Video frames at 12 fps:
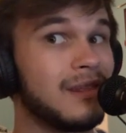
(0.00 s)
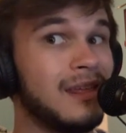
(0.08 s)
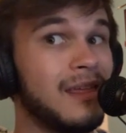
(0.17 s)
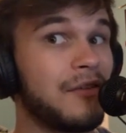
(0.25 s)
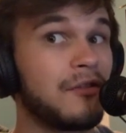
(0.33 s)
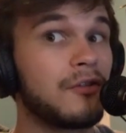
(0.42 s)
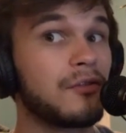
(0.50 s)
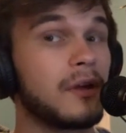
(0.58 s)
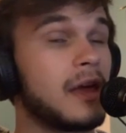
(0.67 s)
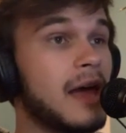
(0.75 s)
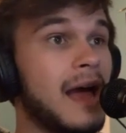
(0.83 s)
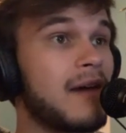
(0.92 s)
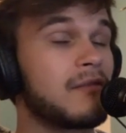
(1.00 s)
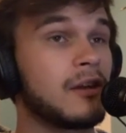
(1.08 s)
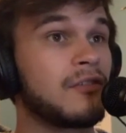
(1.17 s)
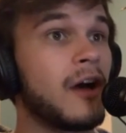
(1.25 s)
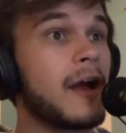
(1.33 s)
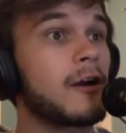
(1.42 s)
That's seriously it. I have an
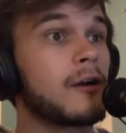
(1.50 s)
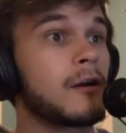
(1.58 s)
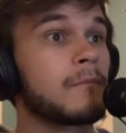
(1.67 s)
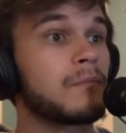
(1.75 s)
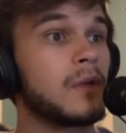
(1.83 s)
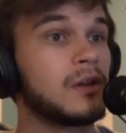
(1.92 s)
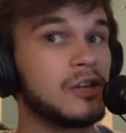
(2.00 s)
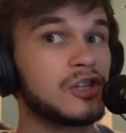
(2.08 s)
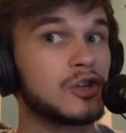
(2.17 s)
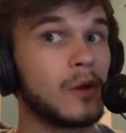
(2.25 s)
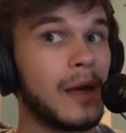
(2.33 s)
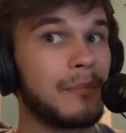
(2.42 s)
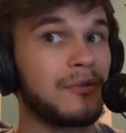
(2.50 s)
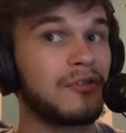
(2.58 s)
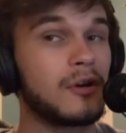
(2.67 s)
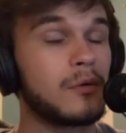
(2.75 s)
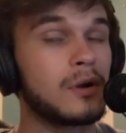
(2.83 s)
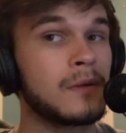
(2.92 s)
entire additional
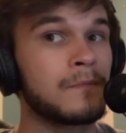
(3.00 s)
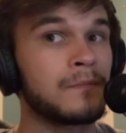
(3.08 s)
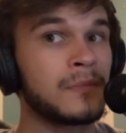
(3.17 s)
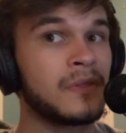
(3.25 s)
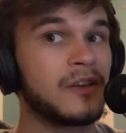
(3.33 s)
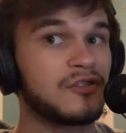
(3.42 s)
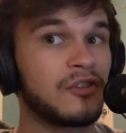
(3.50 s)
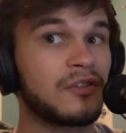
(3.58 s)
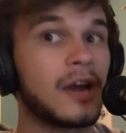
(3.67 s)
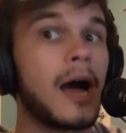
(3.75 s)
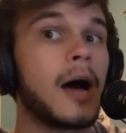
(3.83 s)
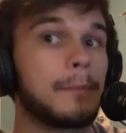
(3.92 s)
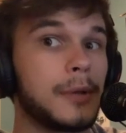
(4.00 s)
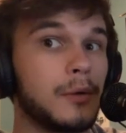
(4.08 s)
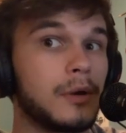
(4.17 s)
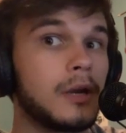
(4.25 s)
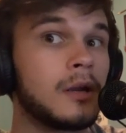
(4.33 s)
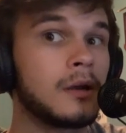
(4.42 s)
episode that's just not
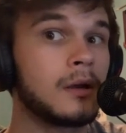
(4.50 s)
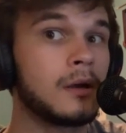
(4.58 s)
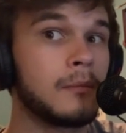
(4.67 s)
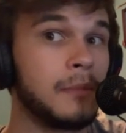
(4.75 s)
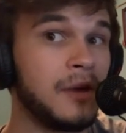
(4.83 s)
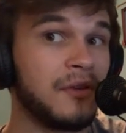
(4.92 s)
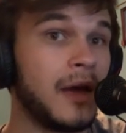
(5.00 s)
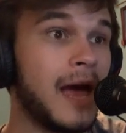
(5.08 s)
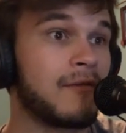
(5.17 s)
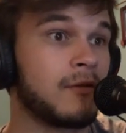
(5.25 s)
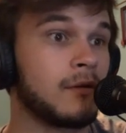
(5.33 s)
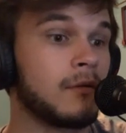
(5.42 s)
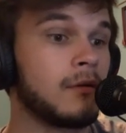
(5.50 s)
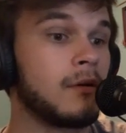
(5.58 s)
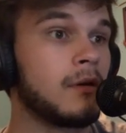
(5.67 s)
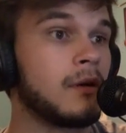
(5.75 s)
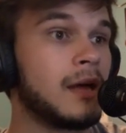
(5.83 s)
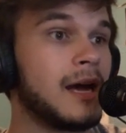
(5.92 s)
uploaded because I haven't
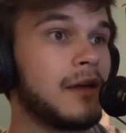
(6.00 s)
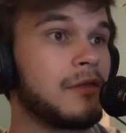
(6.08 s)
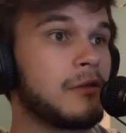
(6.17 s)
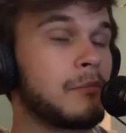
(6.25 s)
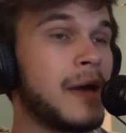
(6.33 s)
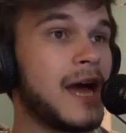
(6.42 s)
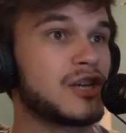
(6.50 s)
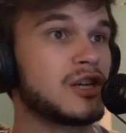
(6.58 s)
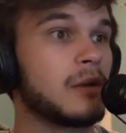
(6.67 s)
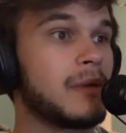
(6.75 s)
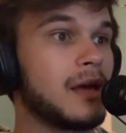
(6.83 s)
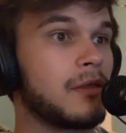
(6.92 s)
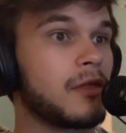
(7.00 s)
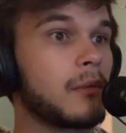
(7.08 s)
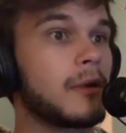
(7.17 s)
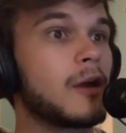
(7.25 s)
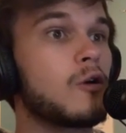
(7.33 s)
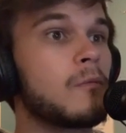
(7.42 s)
had the passion to make a
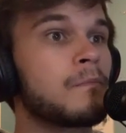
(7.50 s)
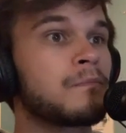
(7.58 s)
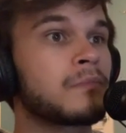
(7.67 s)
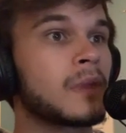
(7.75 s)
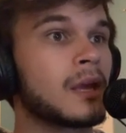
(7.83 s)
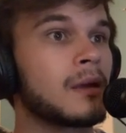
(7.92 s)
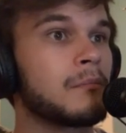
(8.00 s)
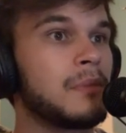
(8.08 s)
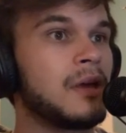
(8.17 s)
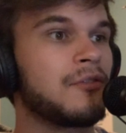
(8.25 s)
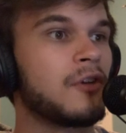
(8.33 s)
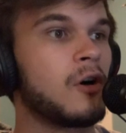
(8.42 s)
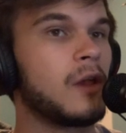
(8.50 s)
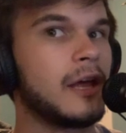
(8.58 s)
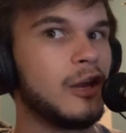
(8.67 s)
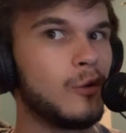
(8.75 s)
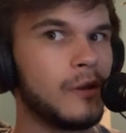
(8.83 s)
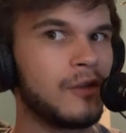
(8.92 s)
thumbnail because all I
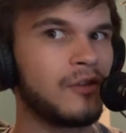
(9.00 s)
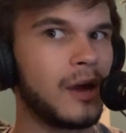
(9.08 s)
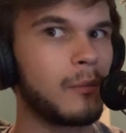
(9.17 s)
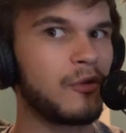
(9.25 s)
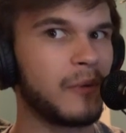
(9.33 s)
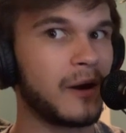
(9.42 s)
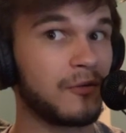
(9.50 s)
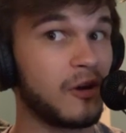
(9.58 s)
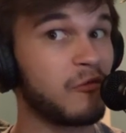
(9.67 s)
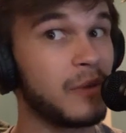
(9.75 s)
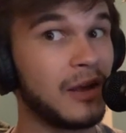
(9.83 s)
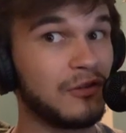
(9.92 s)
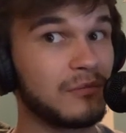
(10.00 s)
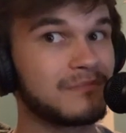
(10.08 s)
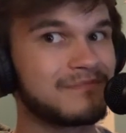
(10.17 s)
knew at the time was Microsoft Paint.